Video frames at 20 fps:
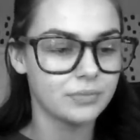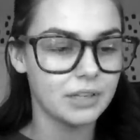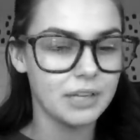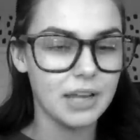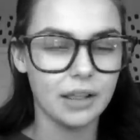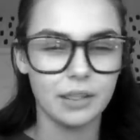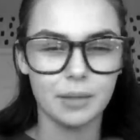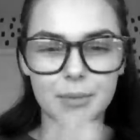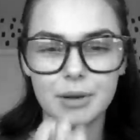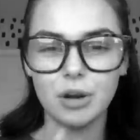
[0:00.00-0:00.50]

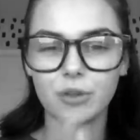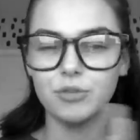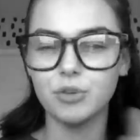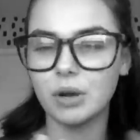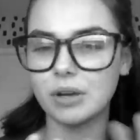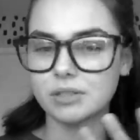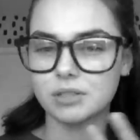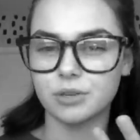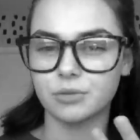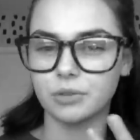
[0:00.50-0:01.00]
yeah, let me know if you
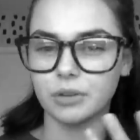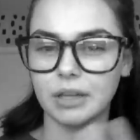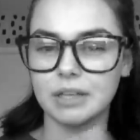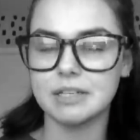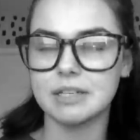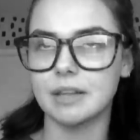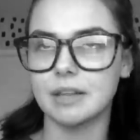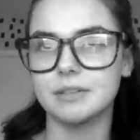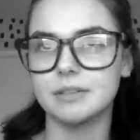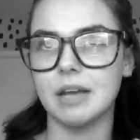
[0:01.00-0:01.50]
guys can relate
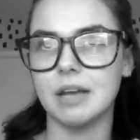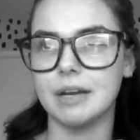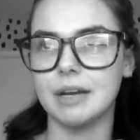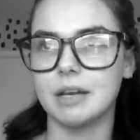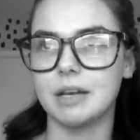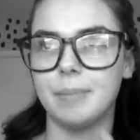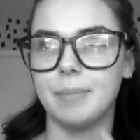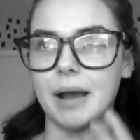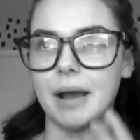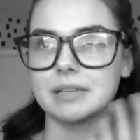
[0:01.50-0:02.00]
to that to any
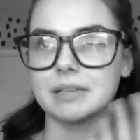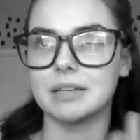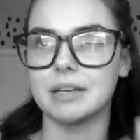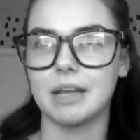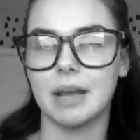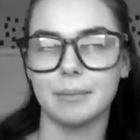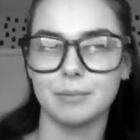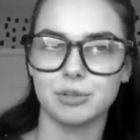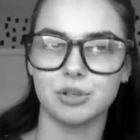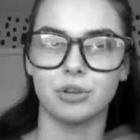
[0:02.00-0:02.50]

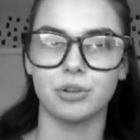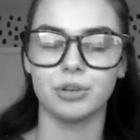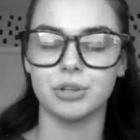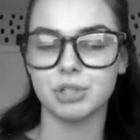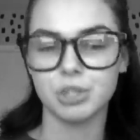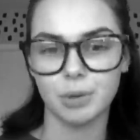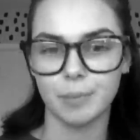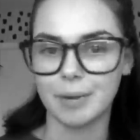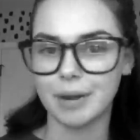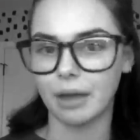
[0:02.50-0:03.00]
capacity. I'm sure
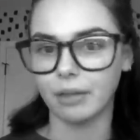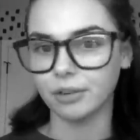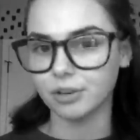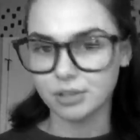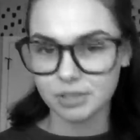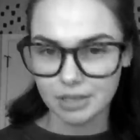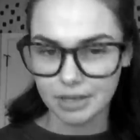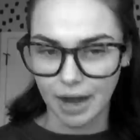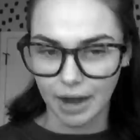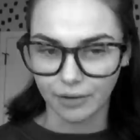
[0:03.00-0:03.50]
there's so many other
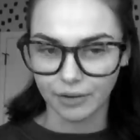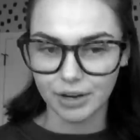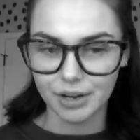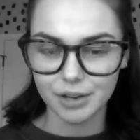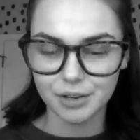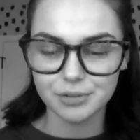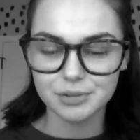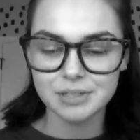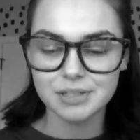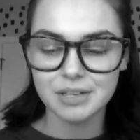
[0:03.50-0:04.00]

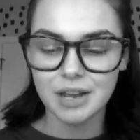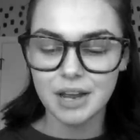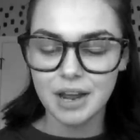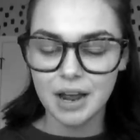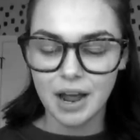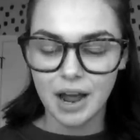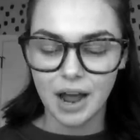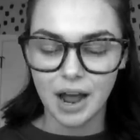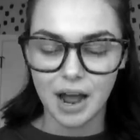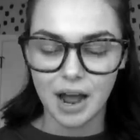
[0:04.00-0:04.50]
scenarios.
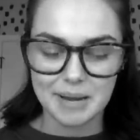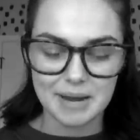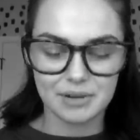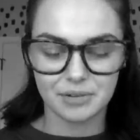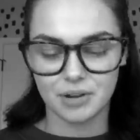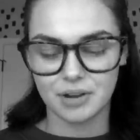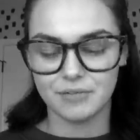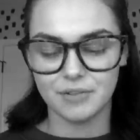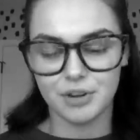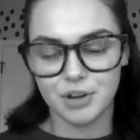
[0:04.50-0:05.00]
I
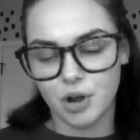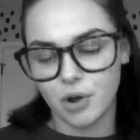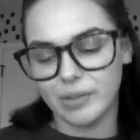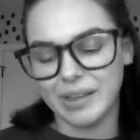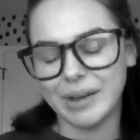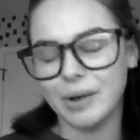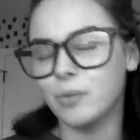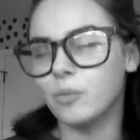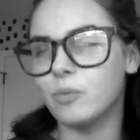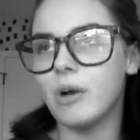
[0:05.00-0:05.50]
don't even know
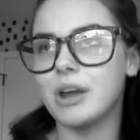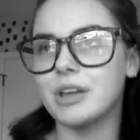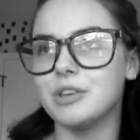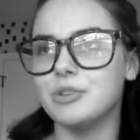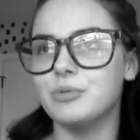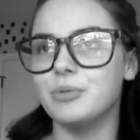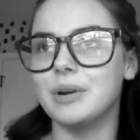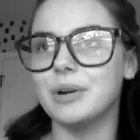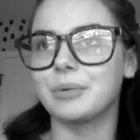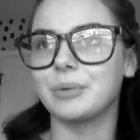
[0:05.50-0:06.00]
like what
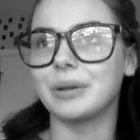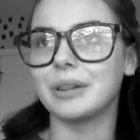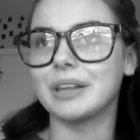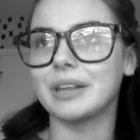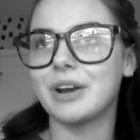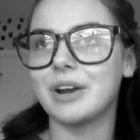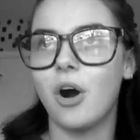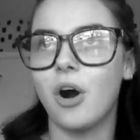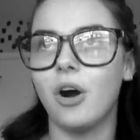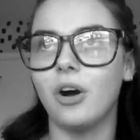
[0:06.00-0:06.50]
you would really
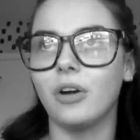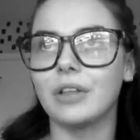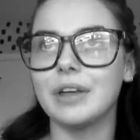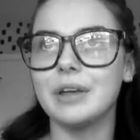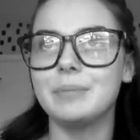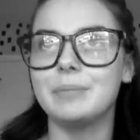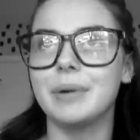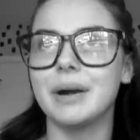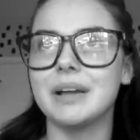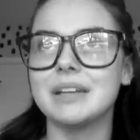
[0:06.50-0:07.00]
call
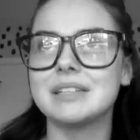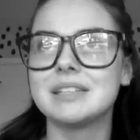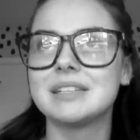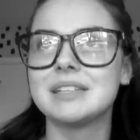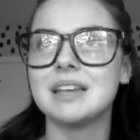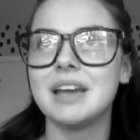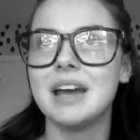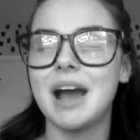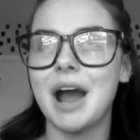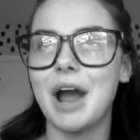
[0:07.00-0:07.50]
it, but
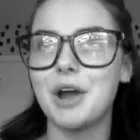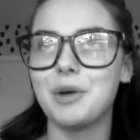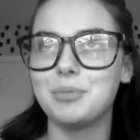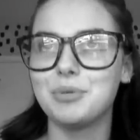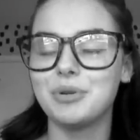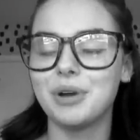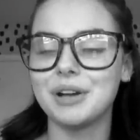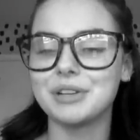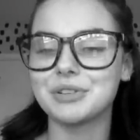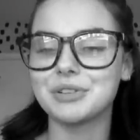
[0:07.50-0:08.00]
I hope
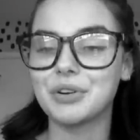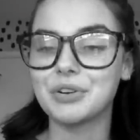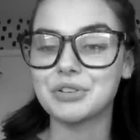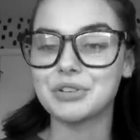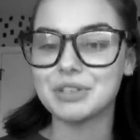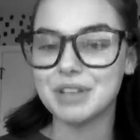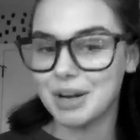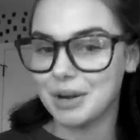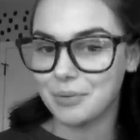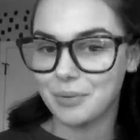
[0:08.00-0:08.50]
you guys are
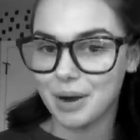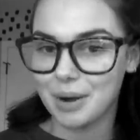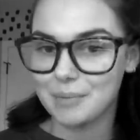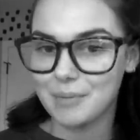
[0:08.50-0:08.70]
understanding where